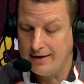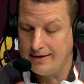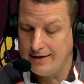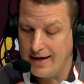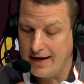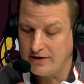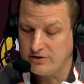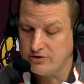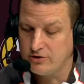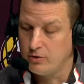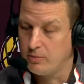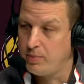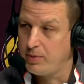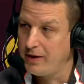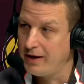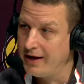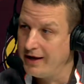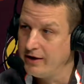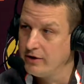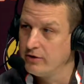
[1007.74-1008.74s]
National
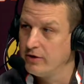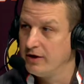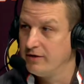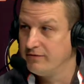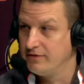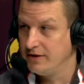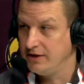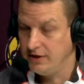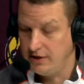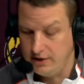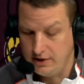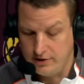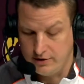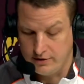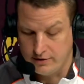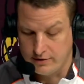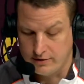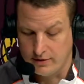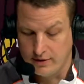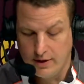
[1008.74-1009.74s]
Player of the
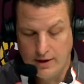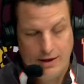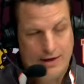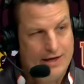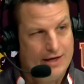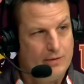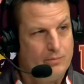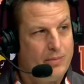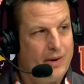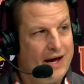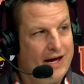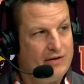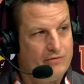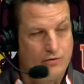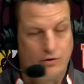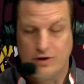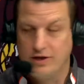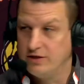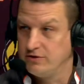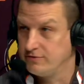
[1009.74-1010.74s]
Year in
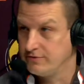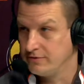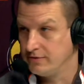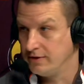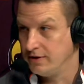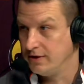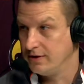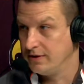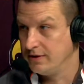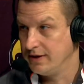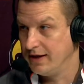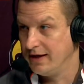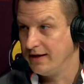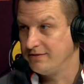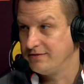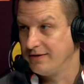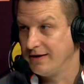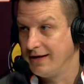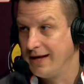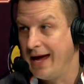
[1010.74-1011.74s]
Pikeville history. Now
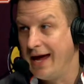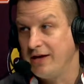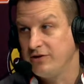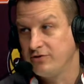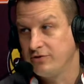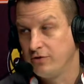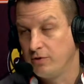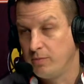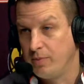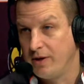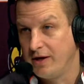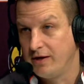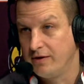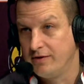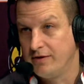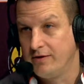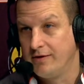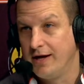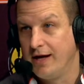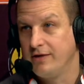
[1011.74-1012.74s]
that's the National Player of
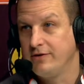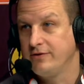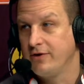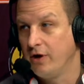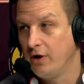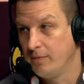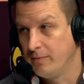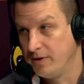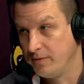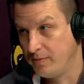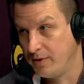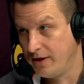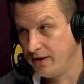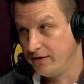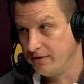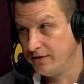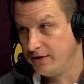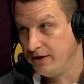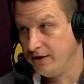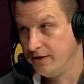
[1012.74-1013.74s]
the Year, not Tournament Player
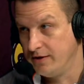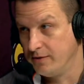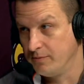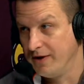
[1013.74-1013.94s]
of the no. Year.